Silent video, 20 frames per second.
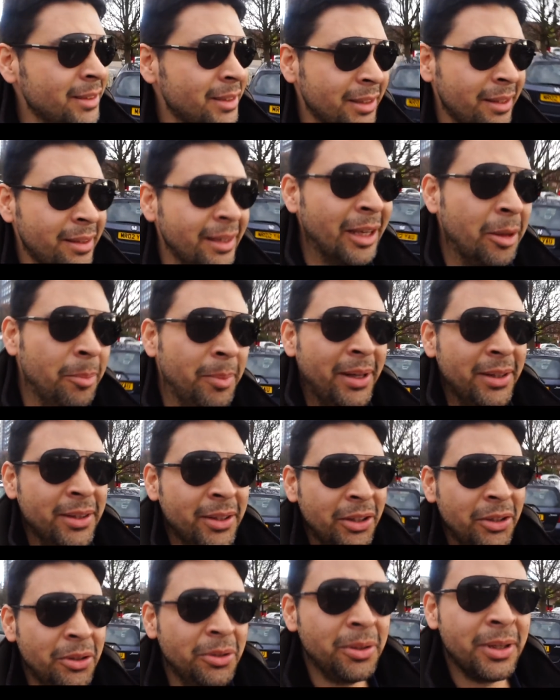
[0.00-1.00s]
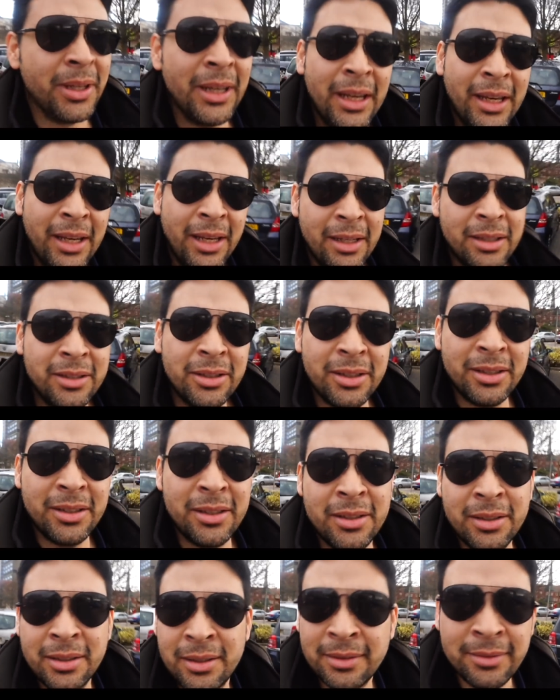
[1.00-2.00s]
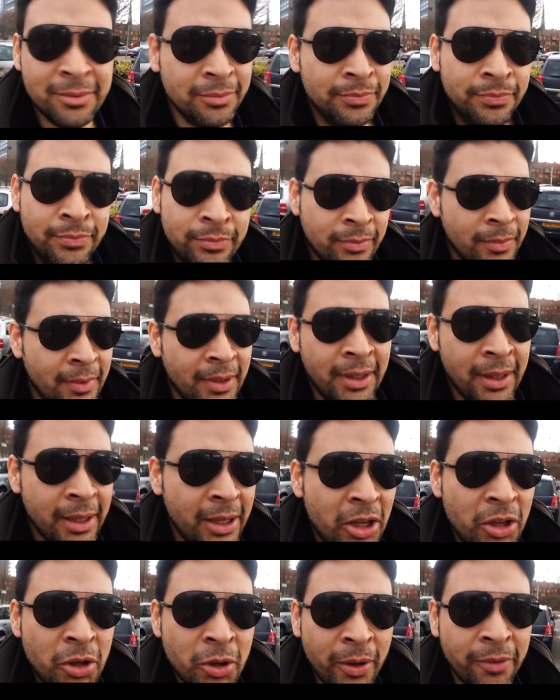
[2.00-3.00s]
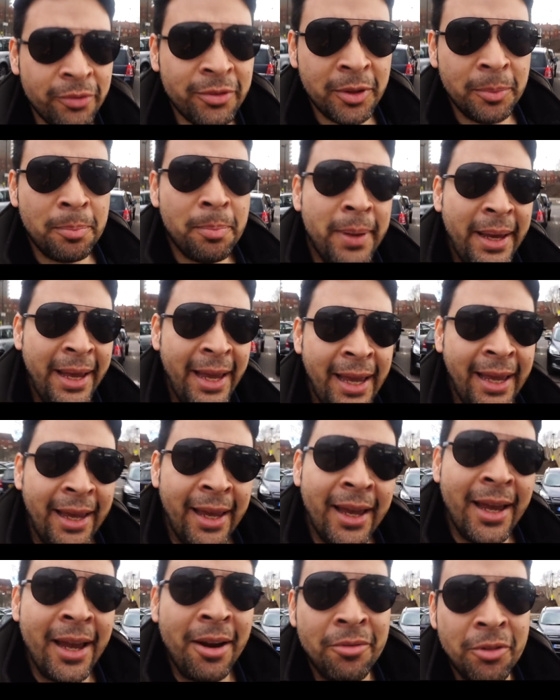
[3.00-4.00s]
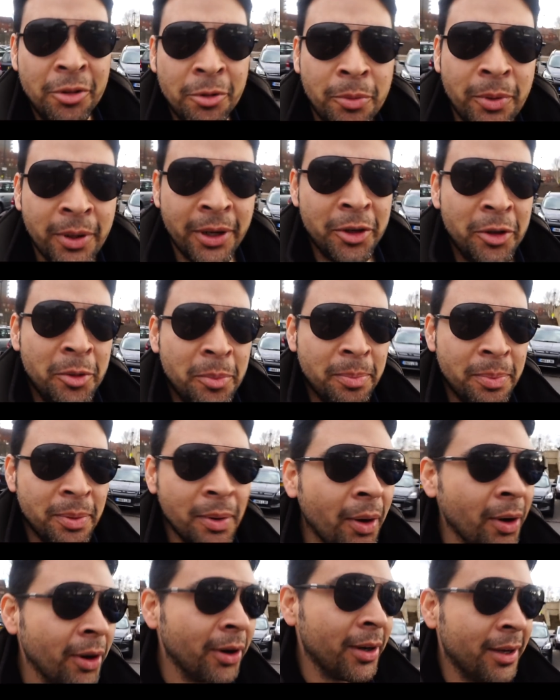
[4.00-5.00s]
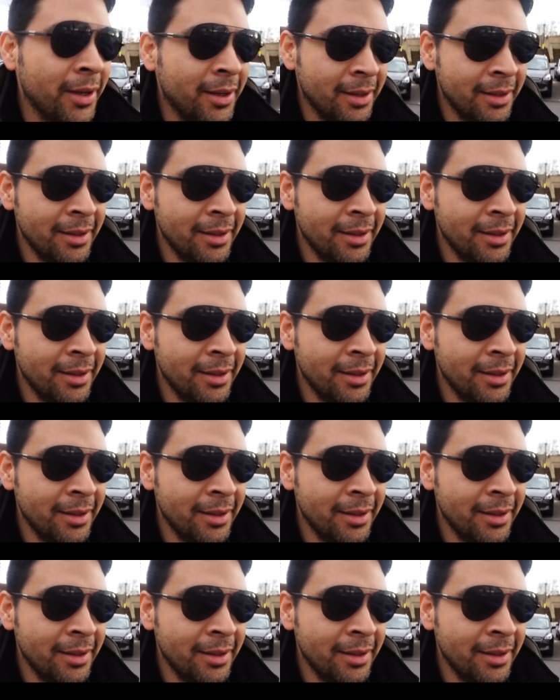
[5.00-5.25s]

The thing about the UK is just you have to pay everywhere you park.